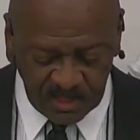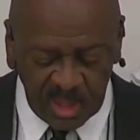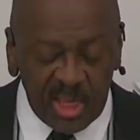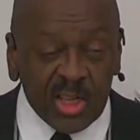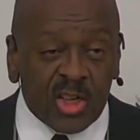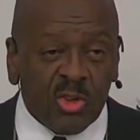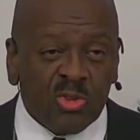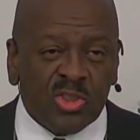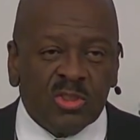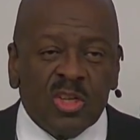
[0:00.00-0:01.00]
include
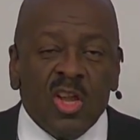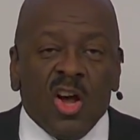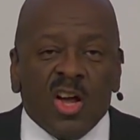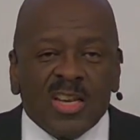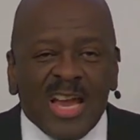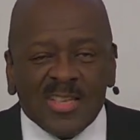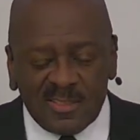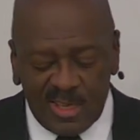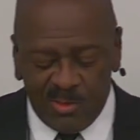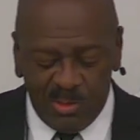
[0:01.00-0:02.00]
you on
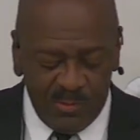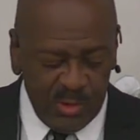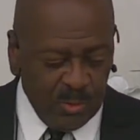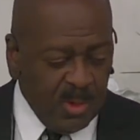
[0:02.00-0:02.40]
Eyesight Review.